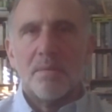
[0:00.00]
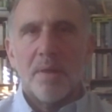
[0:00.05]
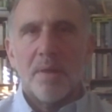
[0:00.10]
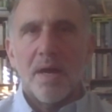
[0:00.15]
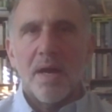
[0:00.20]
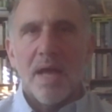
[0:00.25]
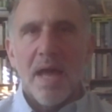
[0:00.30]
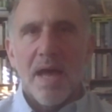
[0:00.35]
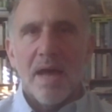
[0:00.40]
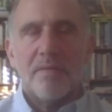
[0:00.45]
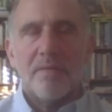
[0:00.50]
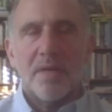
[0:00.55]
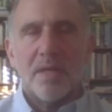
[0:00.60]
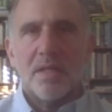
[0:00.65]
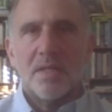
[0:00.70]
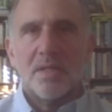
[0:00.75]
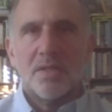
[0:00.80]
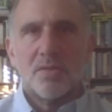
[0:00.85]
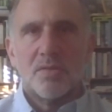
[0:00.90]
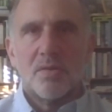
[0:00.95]
by
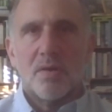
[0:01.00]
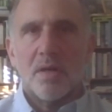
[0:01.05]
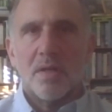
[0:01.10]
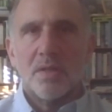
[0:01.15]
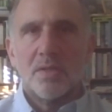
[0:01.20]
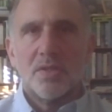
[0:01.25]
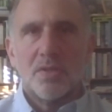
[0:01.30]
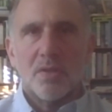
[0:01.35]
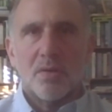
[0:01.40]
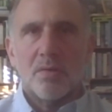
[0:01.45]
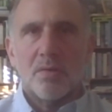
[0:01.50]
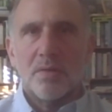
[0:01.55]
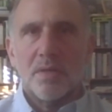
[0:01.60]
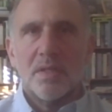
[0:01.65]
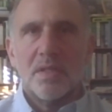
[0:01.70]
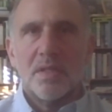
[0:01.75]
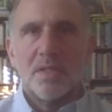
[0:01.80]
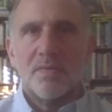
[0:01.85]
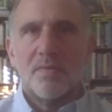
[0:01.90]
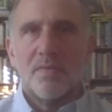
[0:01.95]
having these drugs sold
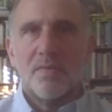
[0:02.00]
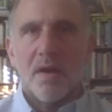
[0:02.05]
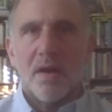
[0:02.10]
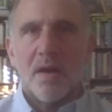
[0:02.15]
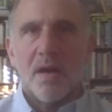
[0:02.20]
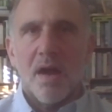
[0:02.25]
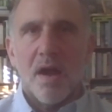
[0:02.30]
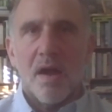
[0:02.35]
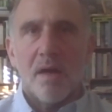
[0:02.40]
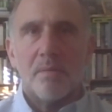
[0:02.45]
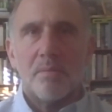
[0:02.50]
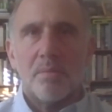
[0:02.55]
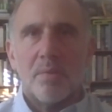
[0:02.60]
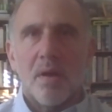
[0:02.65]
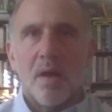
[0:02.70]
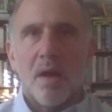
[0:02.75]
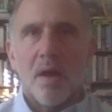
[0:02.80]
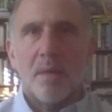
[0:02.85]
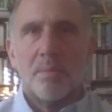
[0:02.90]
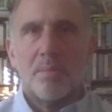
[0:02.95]
at these very
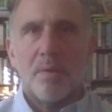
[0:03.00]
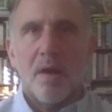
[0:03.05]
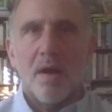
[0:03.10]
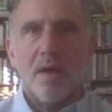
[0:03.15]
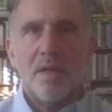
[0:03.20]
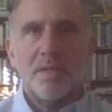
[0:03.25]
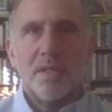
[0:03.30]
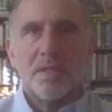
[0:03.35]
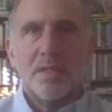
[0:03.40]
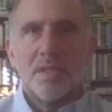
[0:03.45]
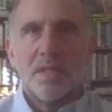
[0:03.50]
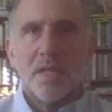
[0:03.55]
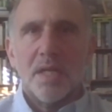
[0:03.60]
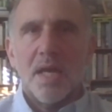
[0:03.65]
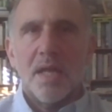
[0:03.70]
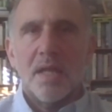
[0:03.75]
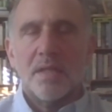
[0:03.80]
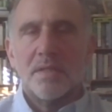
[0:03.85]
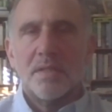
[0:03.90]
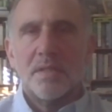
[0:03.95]
high prices. And
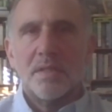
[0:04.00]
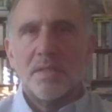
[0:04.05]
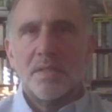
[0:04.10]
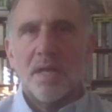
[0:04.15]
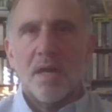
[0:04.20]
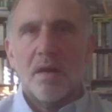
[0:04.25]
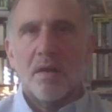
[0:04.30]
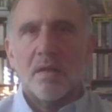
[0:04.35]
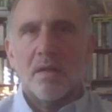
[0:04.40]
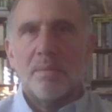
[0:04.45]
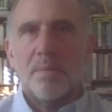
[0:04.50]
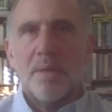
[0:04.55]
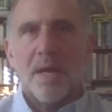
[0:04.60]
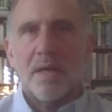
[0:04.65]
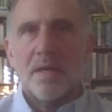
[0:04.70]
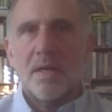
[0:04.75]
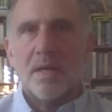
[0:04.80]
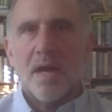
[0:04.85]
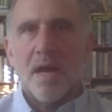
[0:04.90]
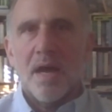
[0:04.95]
again, it's entirely patent